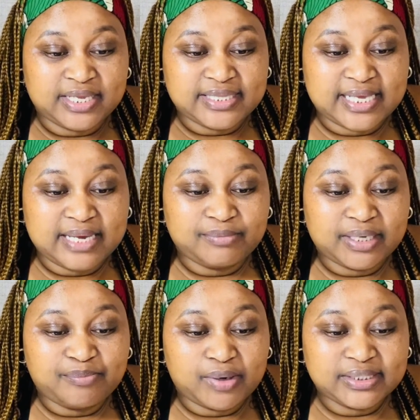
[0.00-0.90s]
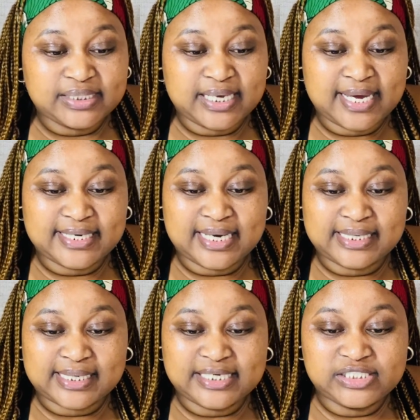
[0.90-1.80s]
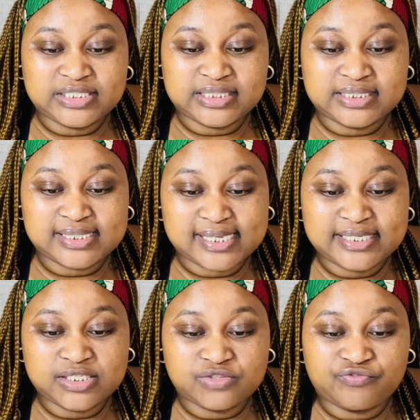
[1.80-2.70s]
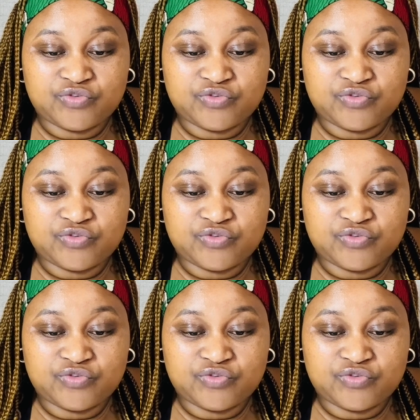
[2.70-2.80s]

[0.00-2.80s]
The MK party had arranged trains